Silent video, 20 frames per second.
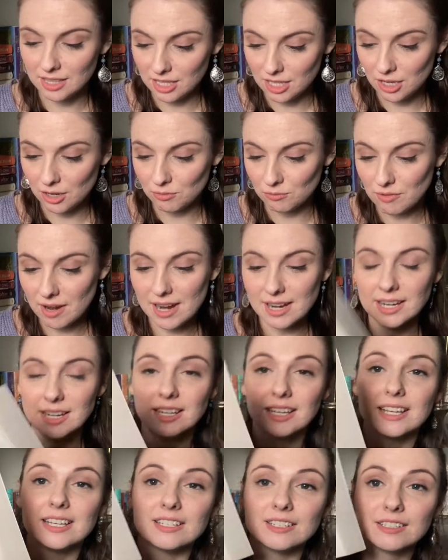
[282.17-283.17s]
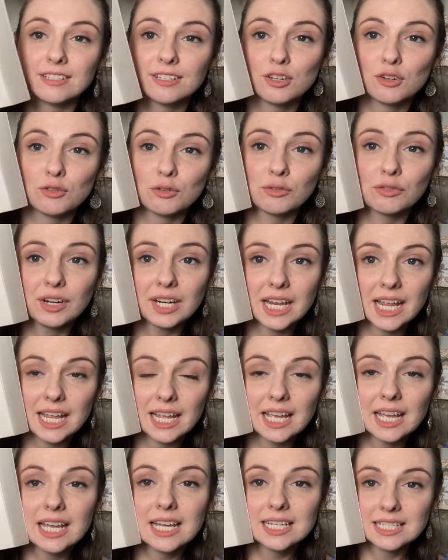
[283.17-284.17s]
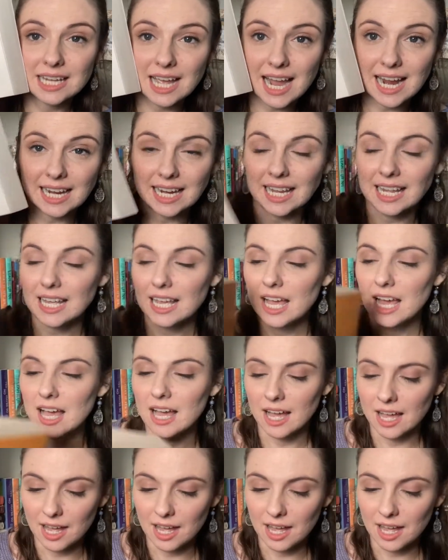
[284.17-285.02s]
The writing is freaking tiny,